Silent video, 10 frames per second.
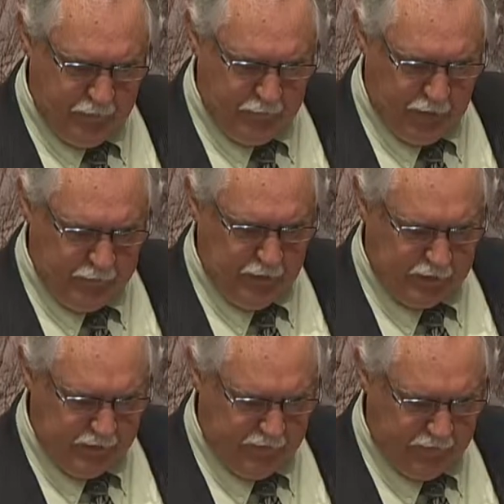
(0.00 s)

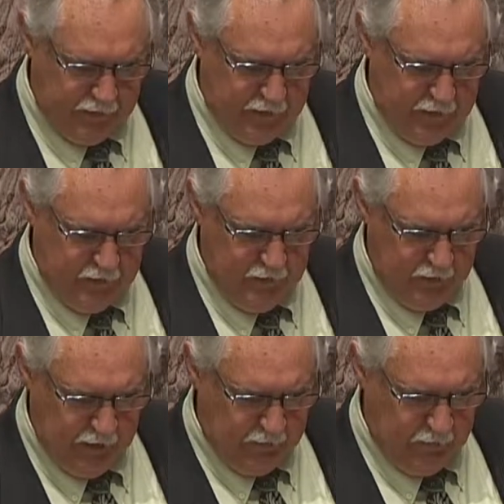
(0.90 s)
publicly funded
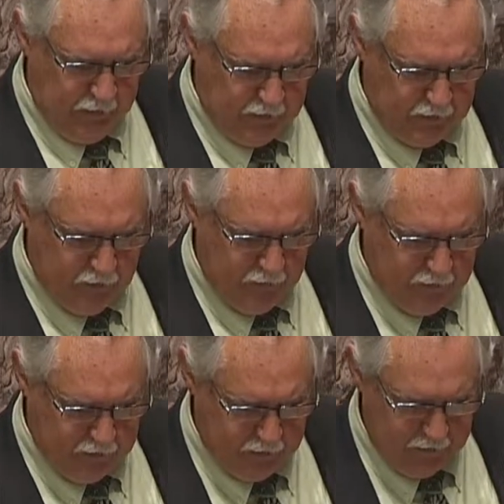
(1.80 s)
government
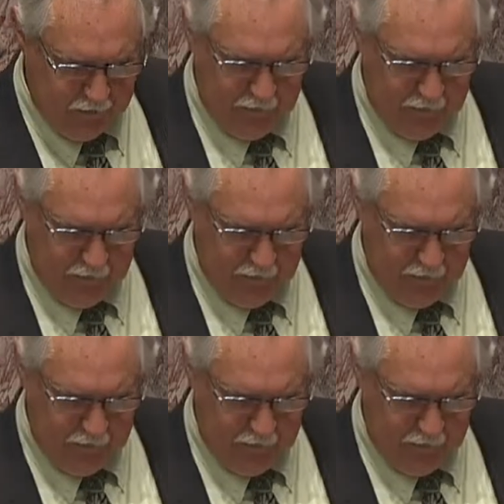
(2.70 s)
services.